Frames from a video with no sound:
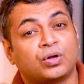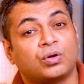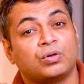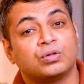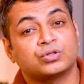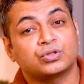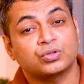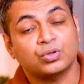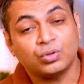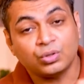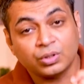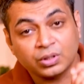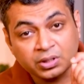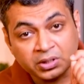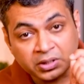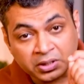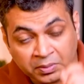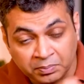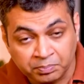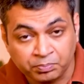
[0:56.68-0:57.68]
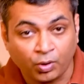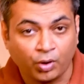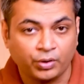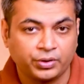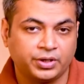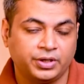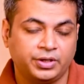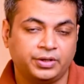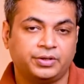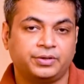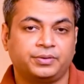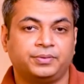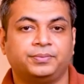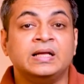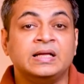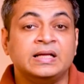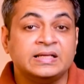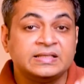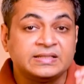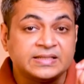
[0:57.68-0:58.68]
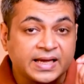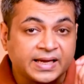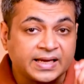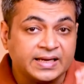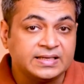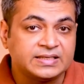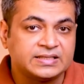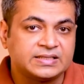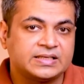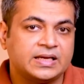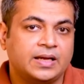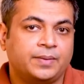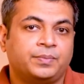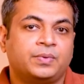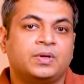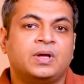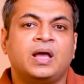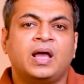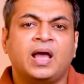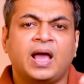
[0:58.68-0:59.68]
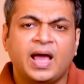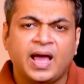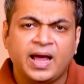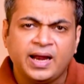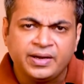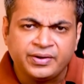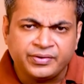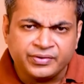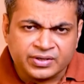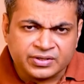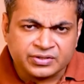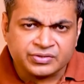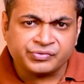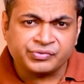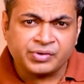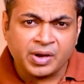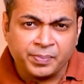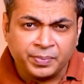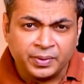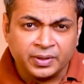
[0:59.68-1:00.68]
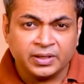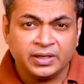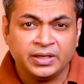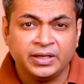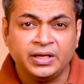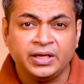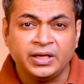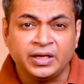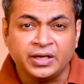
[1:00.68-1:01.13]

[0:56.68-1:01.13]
also important. Second step. Address rapidly